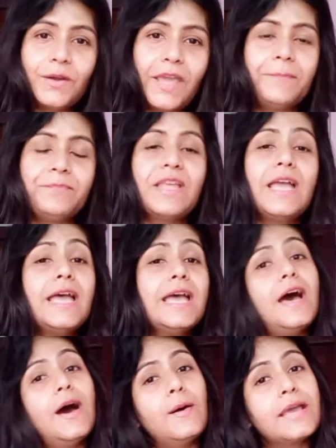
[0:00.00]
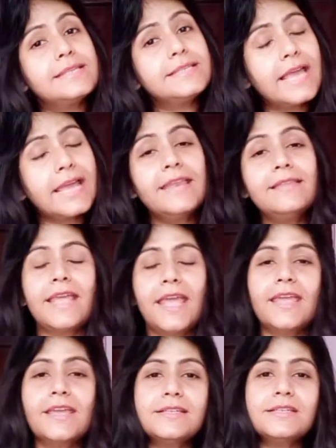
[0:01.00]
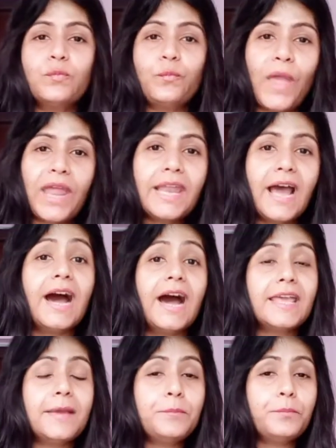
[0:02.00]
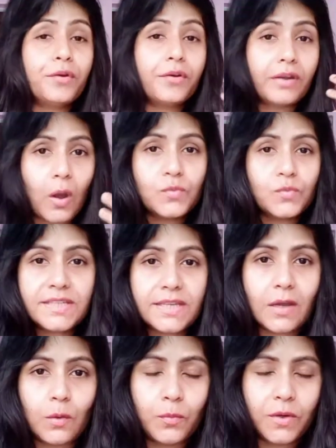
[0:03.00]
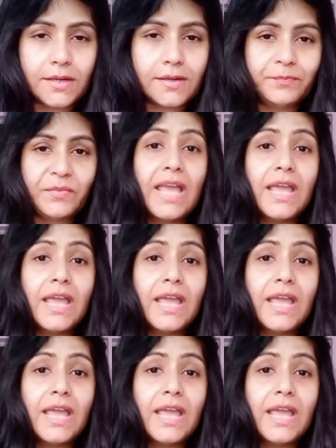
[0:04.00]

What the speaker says: Okay, second thing is, when I am pronouncing a word,